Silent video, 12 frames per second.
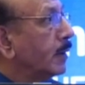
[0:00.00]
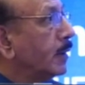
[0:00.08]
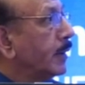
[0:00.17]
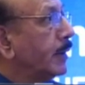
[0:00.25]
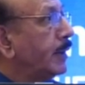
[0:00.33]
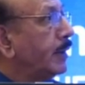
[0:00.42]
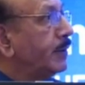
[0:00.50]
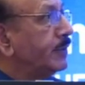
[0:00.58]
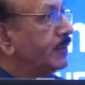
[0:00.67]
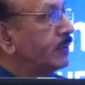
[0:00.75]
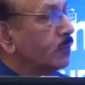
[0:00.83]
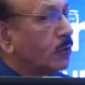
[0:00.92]
kidney
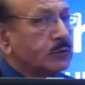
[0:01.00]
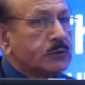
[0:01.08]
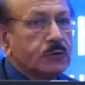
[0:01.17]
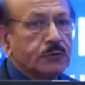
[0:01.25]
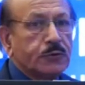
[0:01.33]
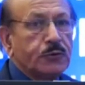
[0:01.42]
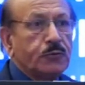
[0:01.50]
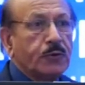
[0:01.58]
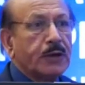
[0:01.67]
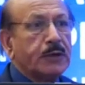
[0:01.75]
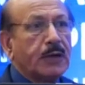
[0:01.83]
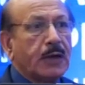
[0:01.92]
disease also. So you
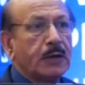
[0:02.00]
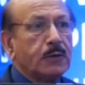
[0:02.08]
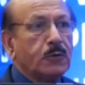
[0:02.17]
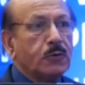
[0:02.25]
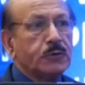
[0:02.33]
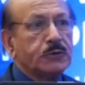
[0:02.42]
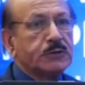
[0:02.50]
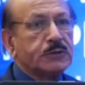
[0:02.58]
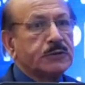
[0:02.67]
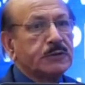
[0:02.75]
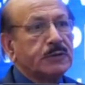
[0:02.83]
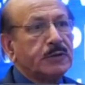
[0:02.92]
can
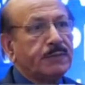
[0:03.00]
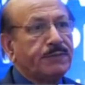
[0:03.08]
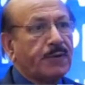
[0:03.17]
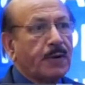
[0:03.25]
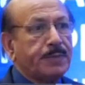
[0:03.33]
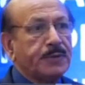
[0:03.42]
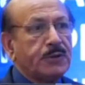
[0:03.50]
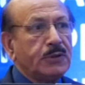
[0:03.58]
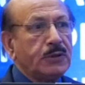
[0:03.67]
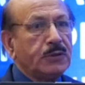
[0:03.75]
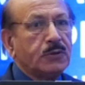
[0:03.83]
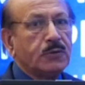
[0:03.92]
diagnose
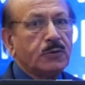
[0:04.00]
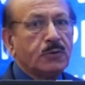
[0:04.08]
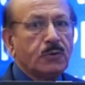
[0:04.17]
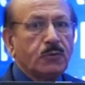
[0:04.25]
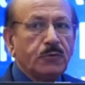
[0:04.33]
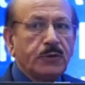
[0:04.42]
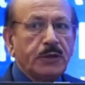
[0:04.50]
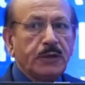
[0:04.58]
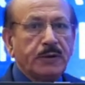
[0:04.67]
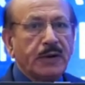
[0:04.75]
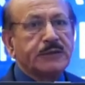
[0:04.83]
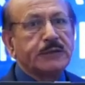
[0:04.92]
nephropathy through
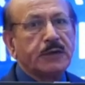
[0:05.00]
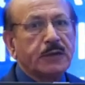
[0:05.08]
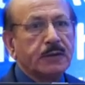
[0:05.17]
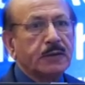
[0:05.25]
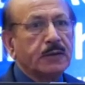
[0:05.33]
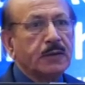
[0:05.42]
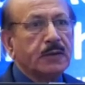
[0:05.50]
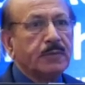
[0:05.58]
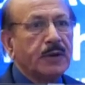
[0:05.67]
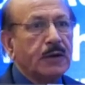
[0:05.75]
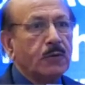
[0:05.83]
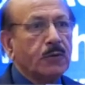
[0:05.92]
the retina
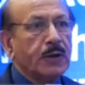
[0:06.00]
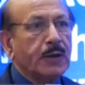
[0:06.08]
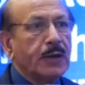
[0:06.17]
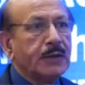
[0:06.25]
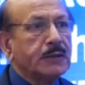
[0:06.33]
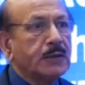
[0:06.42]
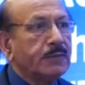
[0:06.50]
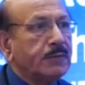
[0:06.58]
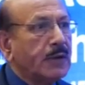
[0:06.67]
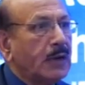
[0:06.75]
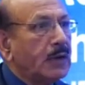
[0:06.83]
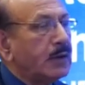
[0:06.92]
by looking at the
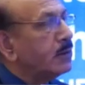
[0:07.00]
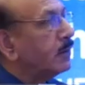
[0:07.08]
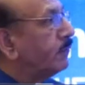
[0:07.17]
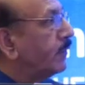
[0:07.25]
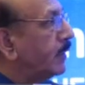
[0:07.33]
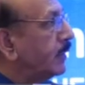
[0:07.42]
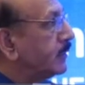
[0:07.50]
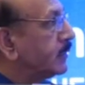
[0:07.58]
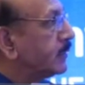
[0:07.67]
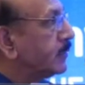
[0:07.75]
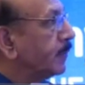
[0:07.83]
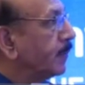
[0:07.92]
dilated
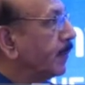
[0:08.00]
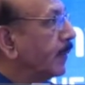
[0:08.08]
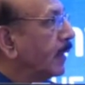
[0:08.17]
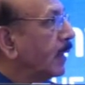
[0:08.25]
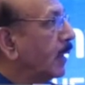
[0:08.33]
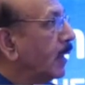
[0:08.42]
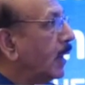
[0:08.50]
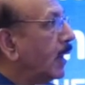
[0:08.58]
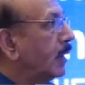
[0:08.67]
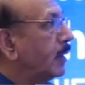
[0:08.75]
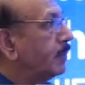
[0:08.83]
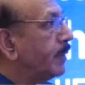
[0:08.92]
fundus.
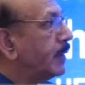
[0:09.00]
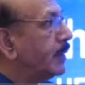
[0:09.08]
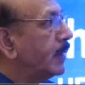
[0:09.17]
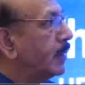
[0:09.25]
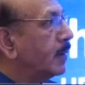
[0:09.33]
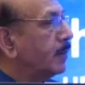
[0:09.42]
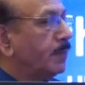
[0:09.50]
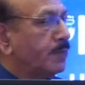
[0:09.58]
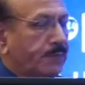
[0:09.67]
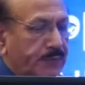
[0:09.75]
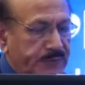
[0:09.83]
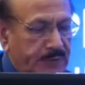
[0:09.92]
And it may take
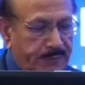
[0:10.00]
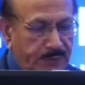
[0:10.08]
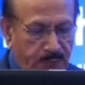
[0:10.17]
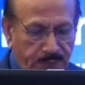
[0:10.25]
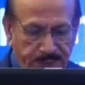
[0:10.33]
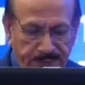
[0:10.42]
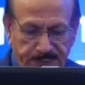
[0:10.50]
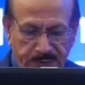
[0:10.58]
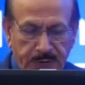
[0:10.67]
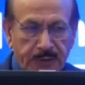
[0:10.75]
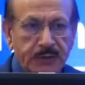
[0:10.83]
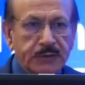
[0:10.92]
7 to
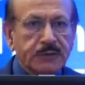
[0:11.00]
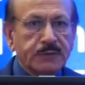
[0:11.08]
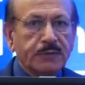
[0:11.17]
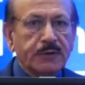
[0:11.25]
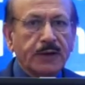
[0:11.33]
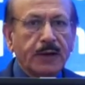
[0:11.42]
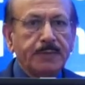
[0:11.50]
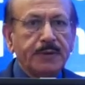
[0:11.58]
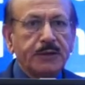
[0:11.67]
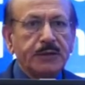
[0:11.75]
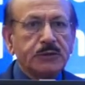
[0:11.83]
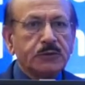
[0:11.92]
15 years for
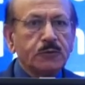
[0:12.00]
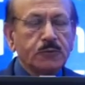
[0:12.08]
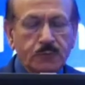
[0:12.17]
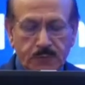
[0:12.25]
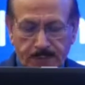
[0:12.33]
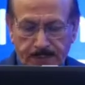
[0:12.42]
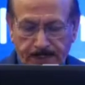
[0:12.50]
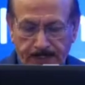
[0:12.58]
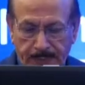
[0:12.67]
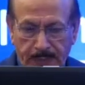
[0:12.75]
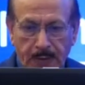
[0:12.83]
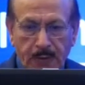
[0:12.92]
diabetes to
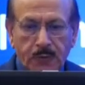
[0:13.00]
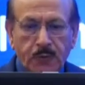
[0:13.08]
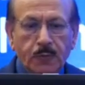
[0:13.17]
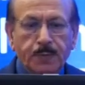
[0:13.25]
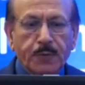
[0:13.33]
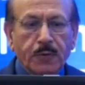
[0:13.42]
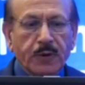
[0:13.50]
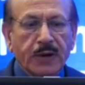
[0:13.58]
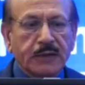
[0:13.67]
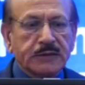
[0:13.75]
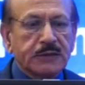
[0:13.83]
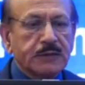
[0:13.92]

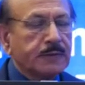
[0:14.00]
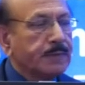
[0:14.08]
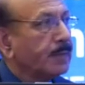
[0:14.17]
progress.